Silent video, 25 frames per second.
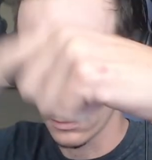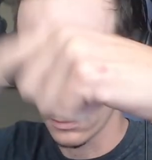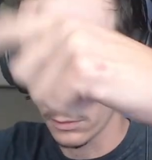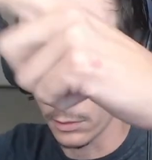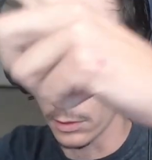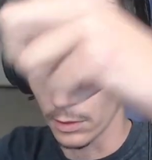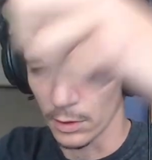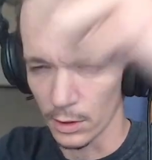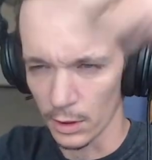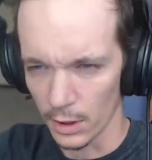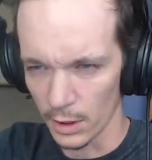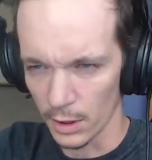
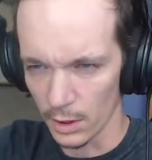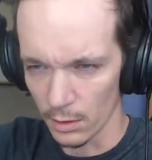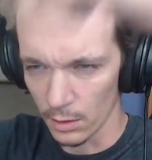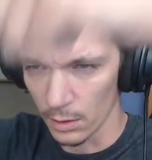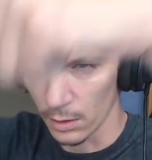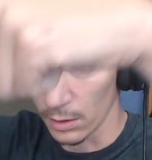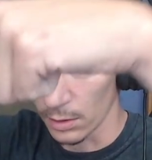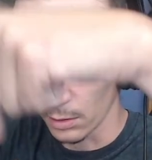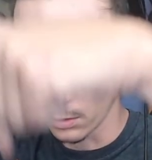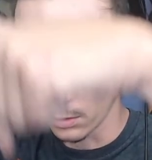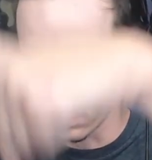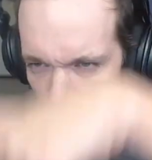uh, like
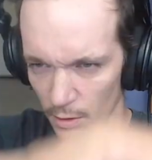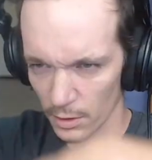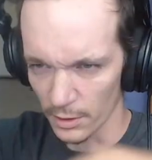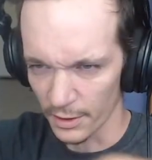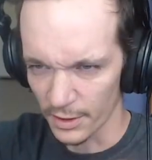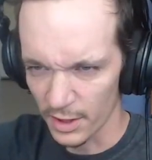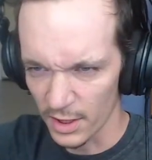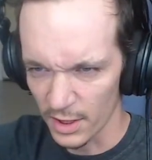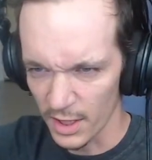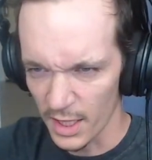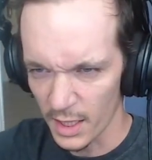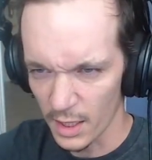a little
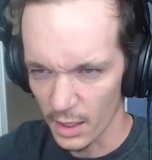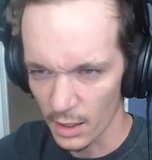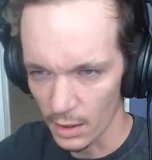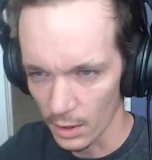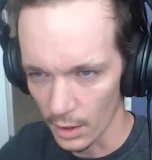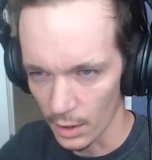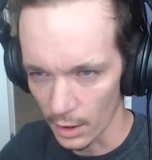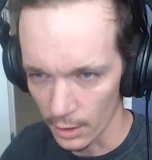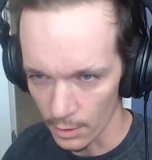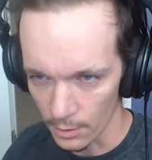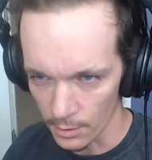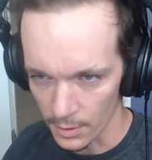stick, and
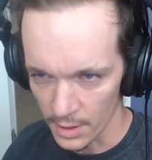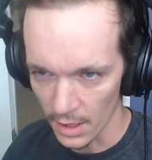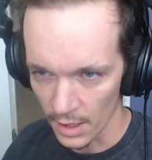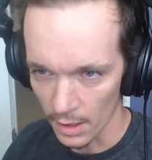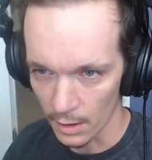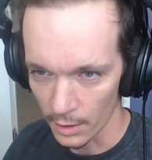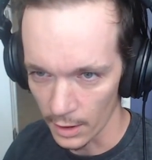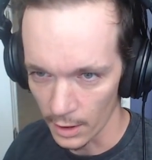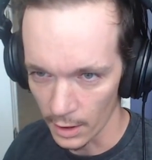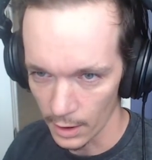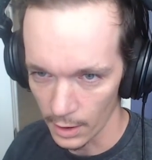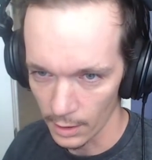they go down
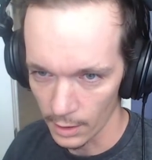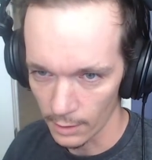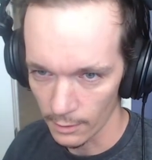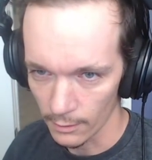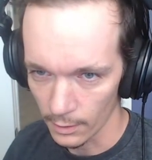in it,